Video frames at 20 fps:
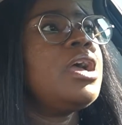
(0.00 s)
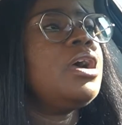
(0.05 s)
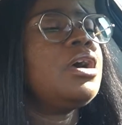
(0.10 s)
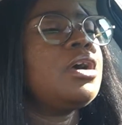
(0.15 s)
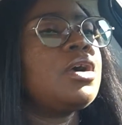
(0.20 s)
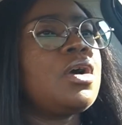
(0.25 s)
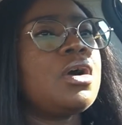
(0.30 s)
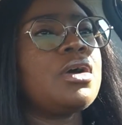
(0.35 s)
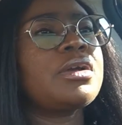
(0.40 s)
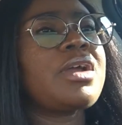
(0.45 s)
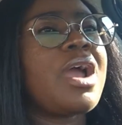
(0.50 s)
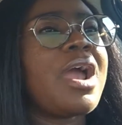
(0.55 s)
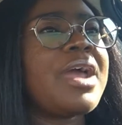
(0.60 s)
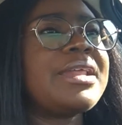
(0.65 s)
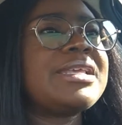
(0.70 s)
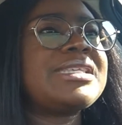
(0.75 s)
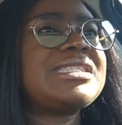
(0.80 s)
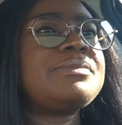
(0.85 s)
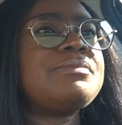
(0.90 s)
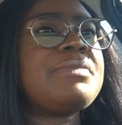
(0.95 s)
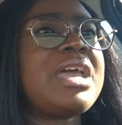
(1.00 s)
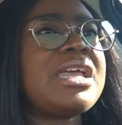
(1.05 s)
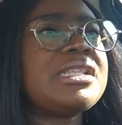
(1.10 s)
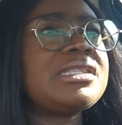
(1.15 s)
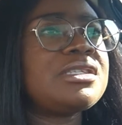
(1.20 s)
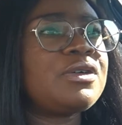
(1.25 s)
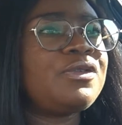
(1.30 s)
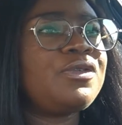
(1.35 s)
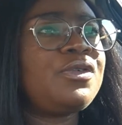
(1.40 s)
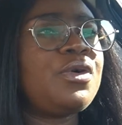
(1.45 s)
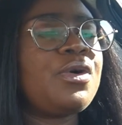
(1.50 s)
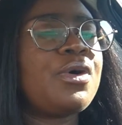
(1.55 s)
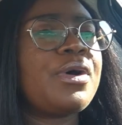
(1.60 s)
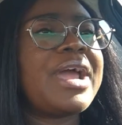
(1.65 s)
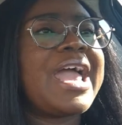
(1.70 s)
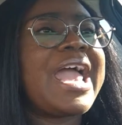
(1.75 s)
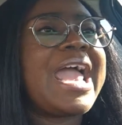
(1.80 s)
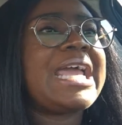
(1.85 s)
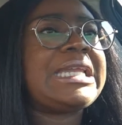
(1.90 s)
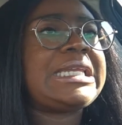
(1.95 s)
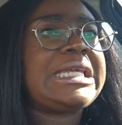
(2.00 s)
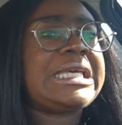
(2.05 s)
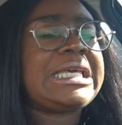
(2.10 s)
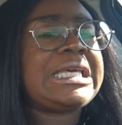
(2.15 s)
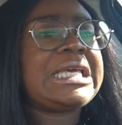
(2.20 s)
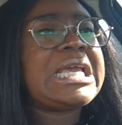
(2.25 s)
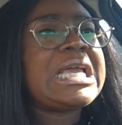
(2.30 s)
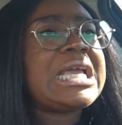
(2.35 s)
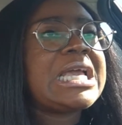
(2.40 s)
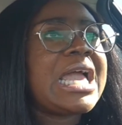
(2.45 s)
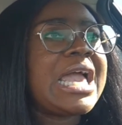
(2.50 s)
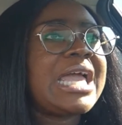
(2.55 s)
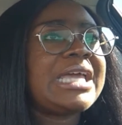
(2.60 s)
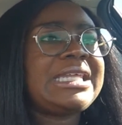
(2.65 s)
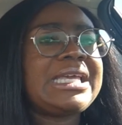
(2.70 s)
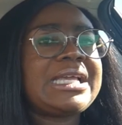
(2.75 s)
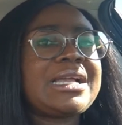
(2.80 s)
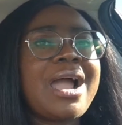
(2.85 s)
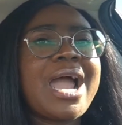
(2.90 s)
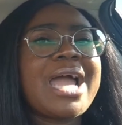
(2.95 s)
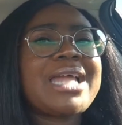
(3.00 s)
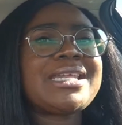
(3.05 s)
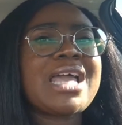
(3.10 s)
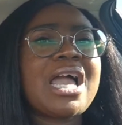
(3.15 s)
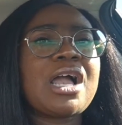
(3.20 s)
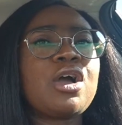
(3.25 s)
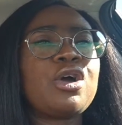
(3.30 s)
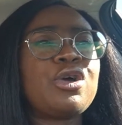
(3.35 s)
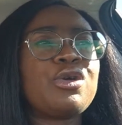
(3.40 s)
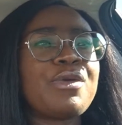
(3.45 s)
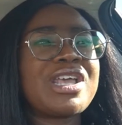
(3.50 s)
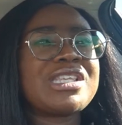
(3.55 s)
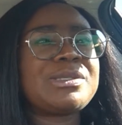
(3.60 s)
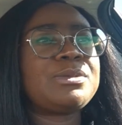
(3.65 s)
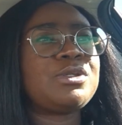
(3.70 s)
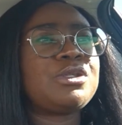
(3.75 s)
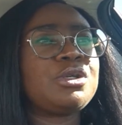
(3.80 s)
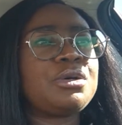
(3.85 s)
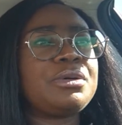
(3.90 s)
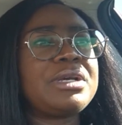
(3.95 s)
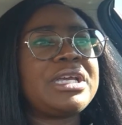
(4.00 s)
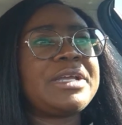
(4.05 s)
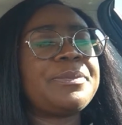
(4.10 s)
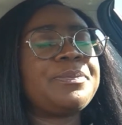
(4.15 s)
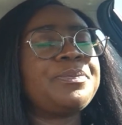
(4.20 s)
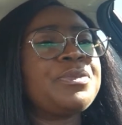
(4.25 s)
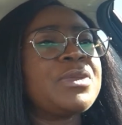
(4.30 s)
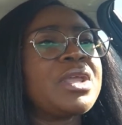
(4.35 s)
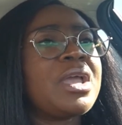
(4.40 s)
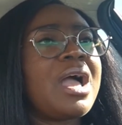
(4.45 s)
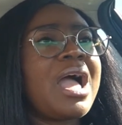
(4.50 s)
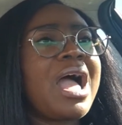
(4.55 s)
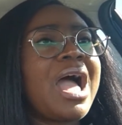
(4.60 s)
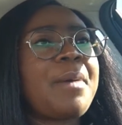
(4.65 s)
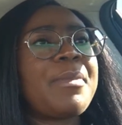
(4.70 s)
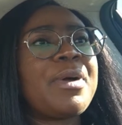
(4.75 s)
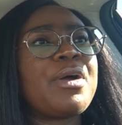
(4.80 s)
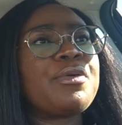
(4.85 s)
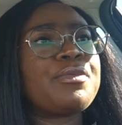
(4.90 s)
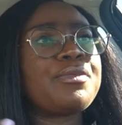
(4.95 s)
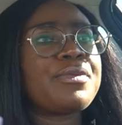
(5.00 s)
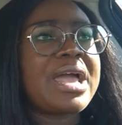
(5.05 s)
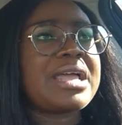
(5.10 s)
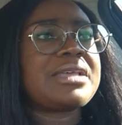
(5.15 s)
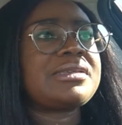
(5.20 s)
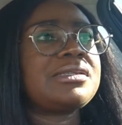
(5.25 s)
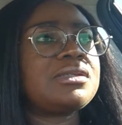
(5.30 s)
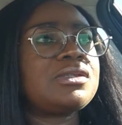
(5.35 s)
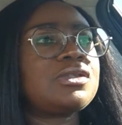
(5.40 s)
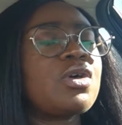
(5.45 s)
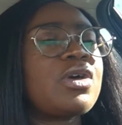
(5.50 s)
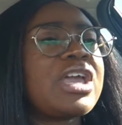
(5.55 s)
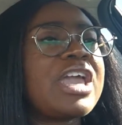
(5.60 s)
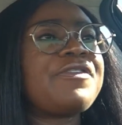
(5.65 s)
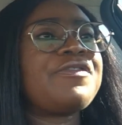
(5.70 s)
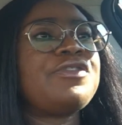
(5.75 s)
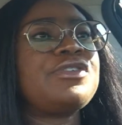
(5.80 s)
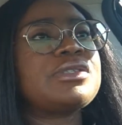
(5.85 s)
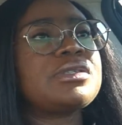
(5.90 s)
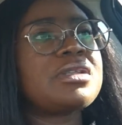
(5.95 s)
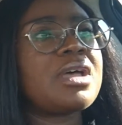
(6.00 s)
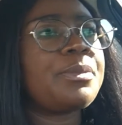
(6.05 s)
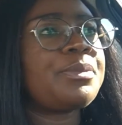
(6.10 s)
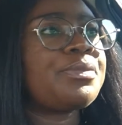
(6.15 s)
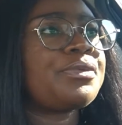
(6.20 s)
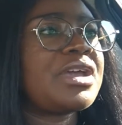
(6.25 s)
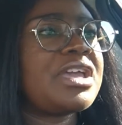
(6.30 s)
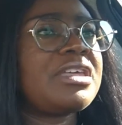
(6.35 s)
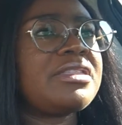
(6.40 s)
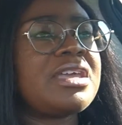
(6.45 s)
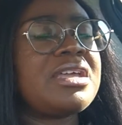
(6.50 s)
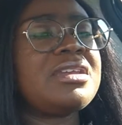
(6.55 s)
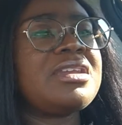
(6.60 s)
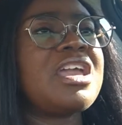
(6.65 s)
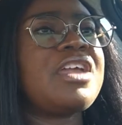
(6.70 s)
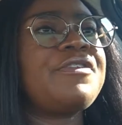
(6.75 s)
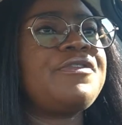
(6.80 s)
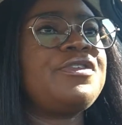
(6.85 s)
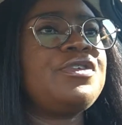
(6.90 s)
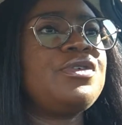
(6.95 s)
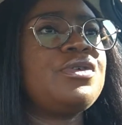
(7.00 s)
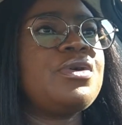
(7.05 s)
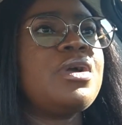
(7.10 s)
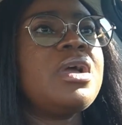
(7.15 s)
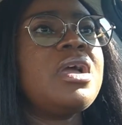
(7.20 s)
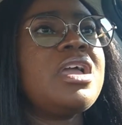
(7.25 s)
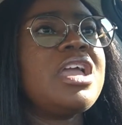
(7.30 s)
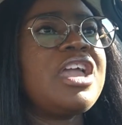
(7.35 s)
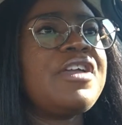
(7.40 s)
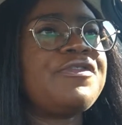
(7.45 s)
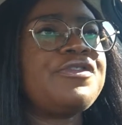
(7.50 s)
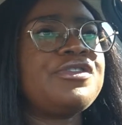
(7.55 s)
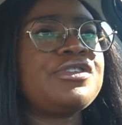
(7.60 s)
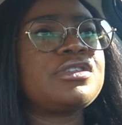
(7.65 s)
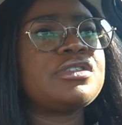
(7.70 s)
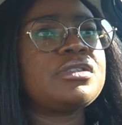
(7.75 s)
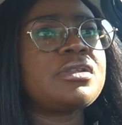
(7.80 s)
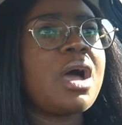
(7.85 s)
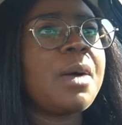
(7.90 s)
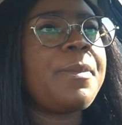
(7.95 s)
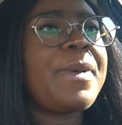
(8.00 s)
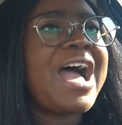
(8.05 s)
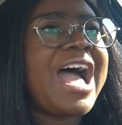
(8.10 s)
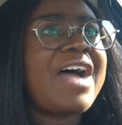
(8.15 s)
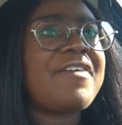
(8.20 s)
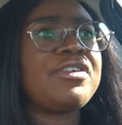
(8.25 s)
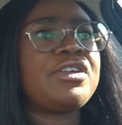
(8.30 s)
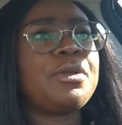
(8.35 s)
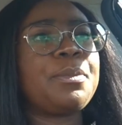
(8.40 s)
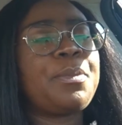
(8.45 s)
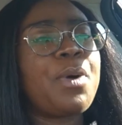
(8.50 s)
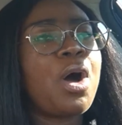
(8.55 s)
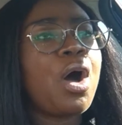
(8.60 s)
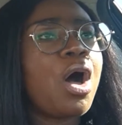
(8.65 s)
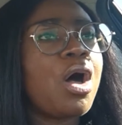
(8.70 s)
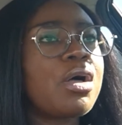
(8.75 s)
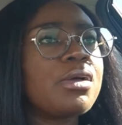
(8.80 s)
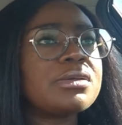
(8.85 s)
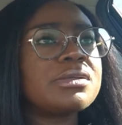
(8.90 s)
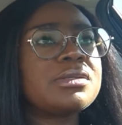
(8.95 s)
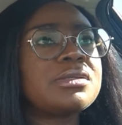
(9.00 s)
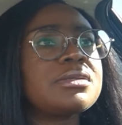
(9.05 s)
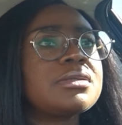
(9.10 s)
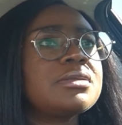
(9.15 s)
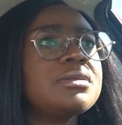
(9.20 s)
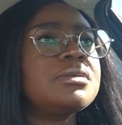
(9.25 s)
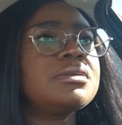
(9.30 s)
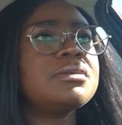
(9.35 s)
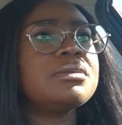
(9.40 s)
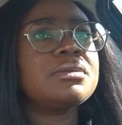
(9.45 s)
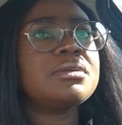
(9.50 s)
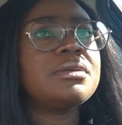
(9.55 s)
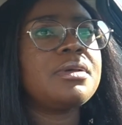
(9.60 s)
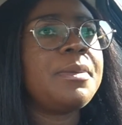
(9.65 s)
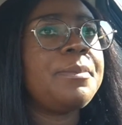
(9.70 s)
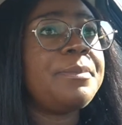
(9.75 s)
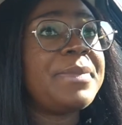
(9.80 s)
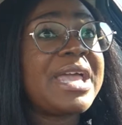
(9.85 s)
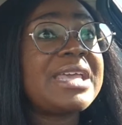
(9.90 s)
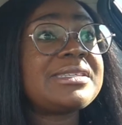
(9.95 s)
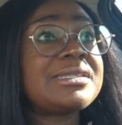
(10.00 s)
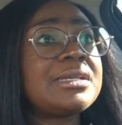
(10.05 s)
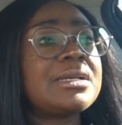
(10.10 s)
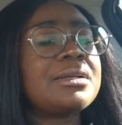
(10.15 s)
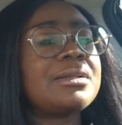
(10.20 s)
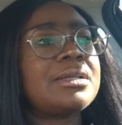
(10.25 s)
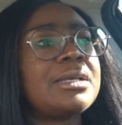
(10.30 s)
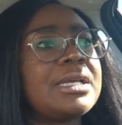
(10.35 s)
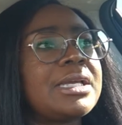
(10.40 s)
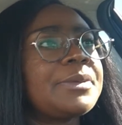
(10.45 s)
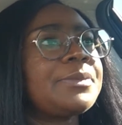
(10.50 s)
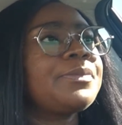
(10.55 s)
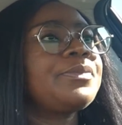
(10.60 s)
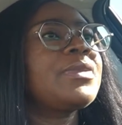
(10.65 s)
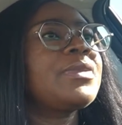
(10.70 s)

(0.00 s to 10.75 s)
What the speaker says: A code card is meant for any cardiac or respiratory arrest. So if you stop breathing, if you stop having a pulse, basically,